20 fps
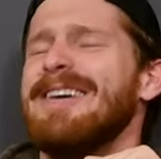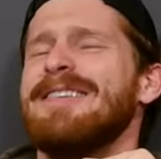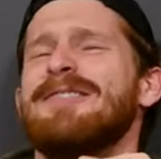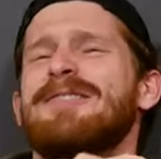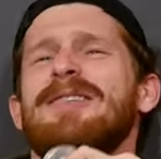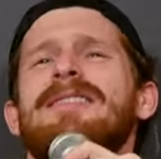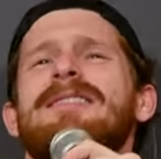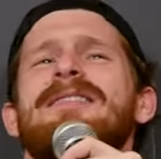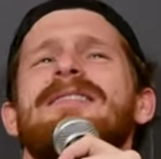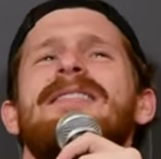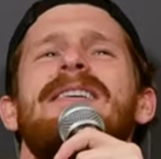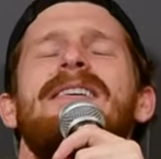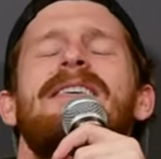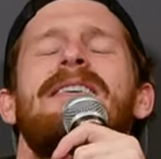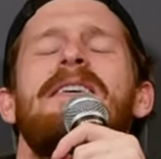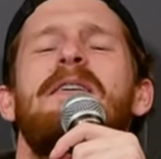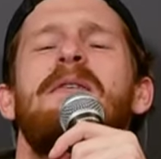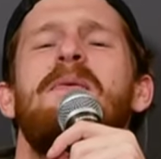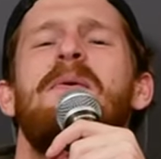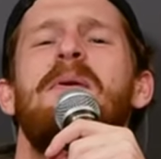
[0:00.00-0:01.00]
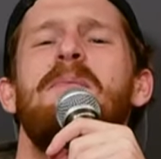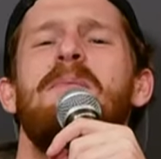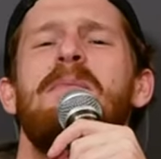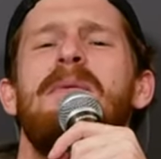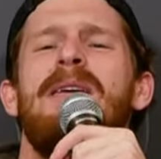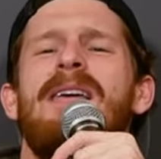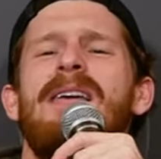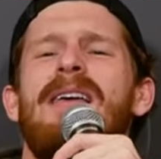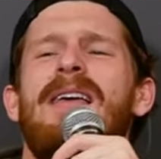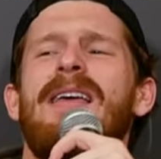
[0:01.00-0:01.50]
Just like you and
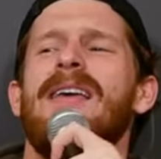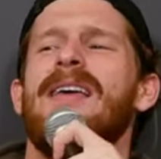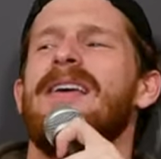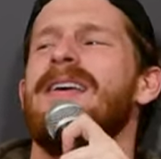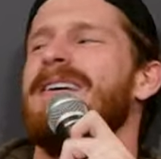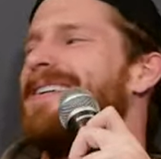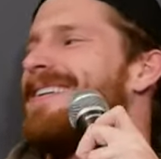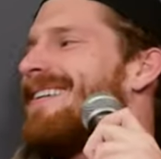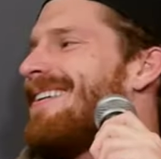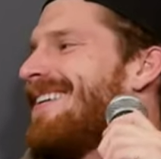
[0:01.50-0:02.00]
me.